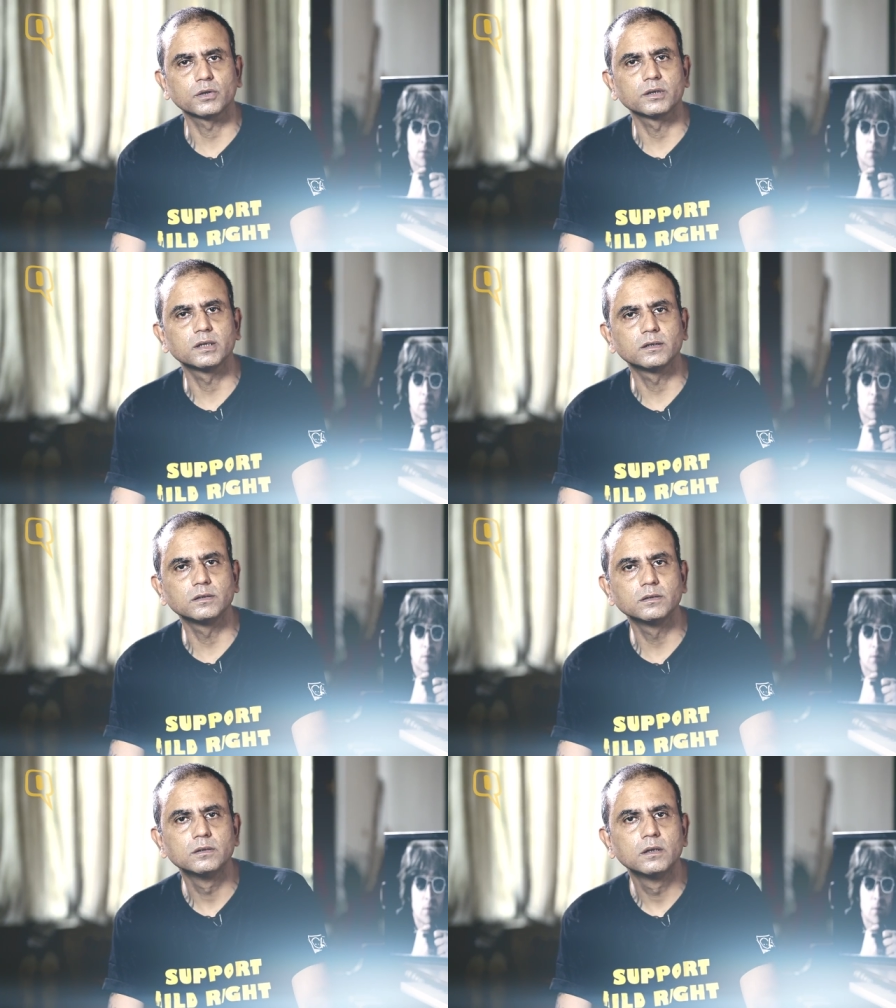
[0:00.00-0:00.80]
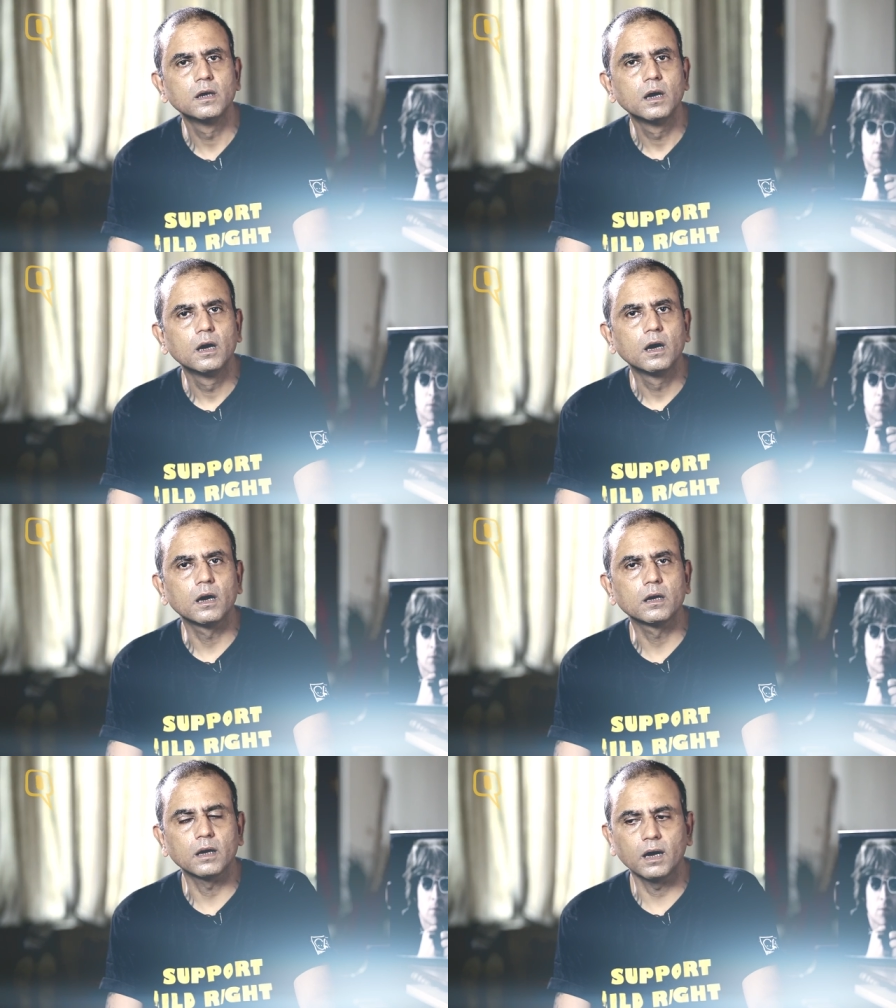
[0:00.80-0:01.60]
John Lennon.
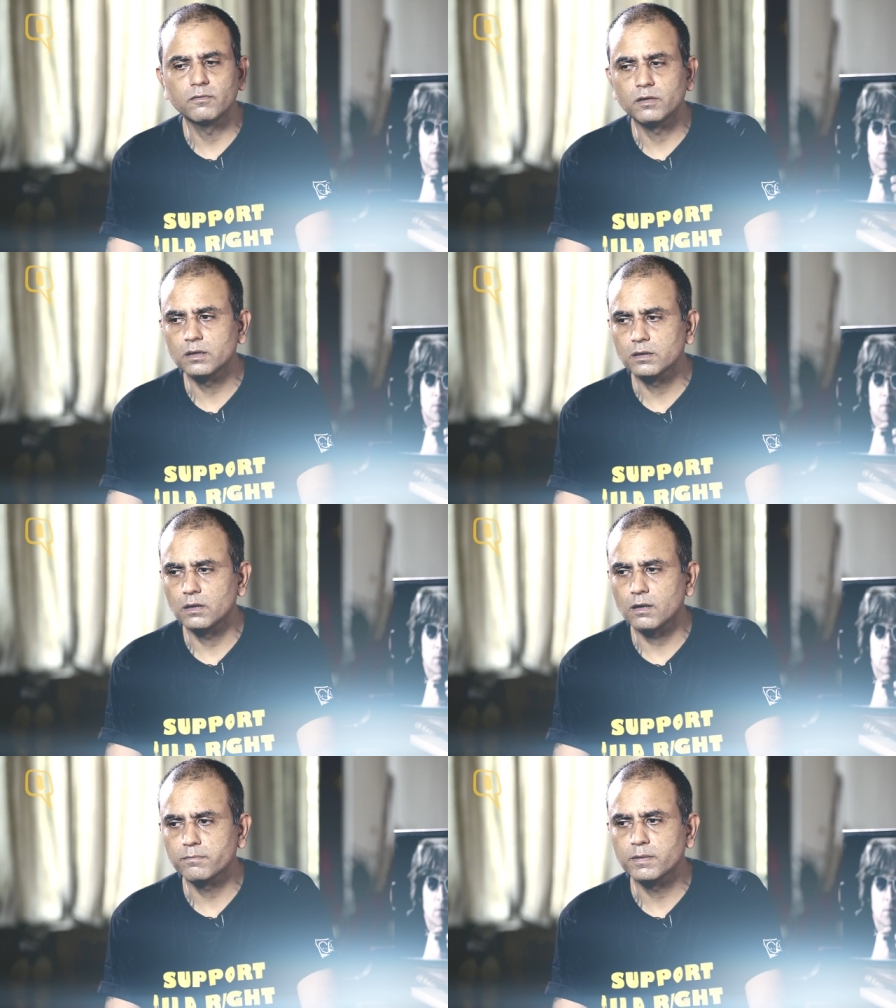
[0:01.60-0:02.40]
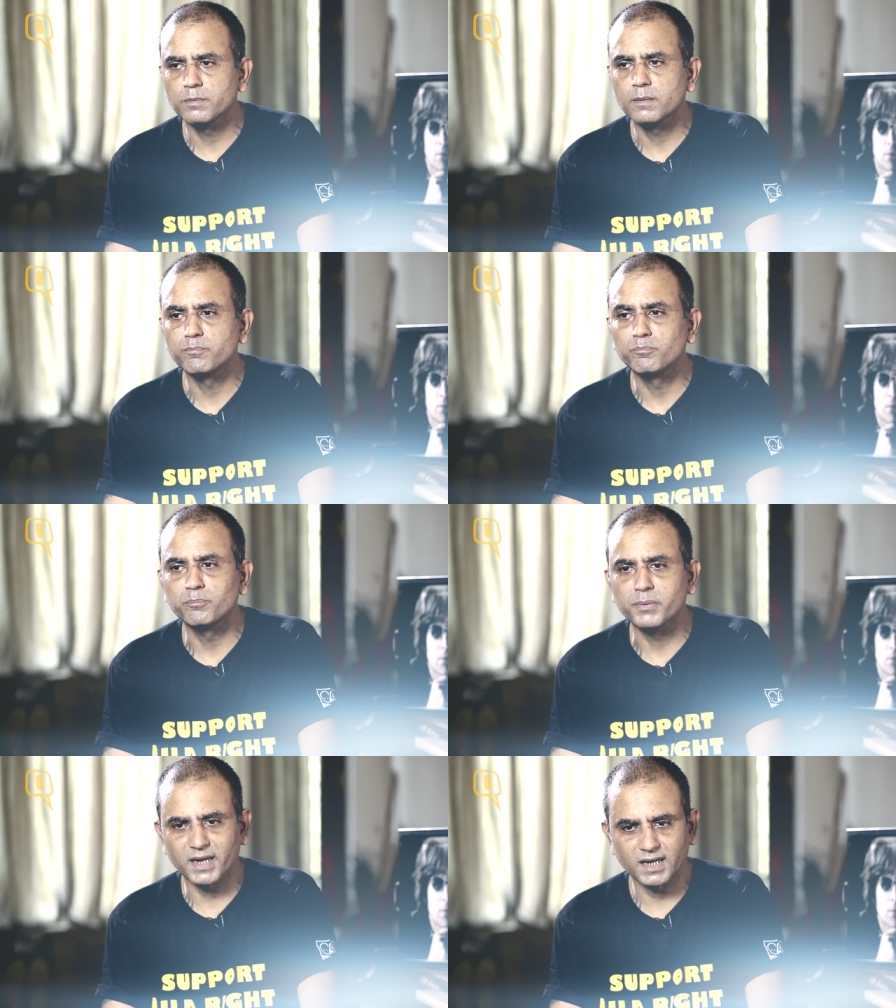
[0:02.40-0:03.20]
I've heard a lot of
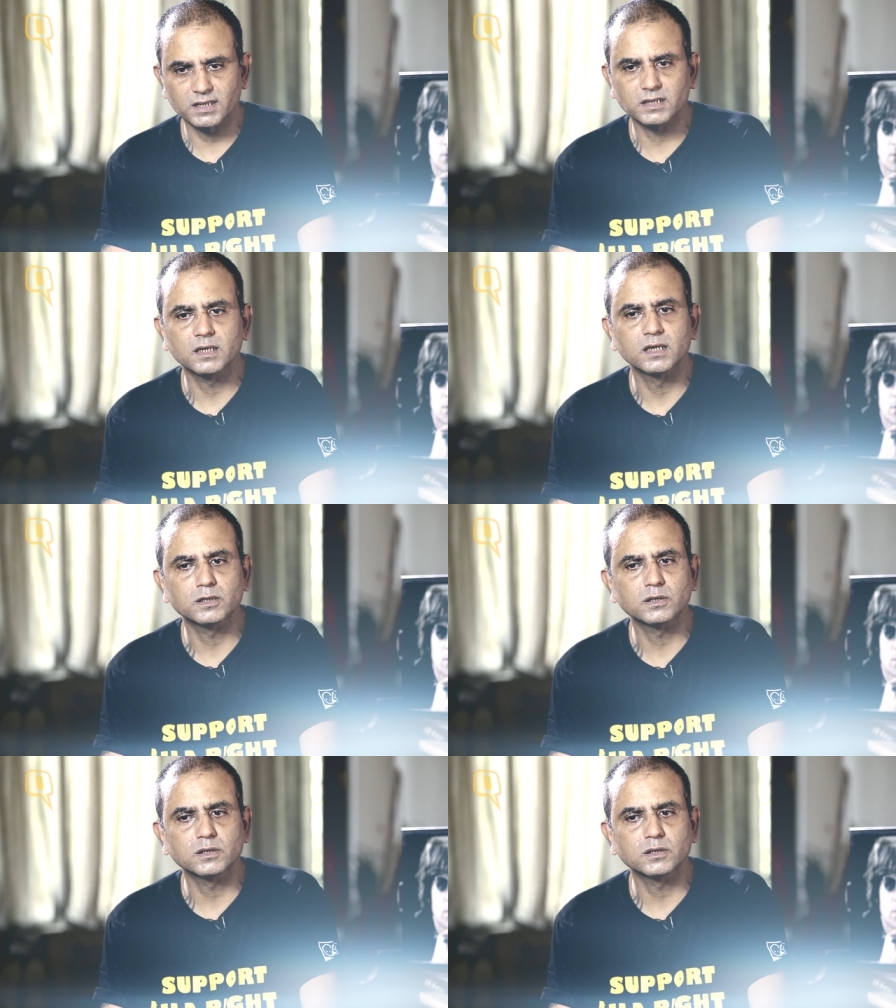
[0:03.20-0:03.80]
people praise his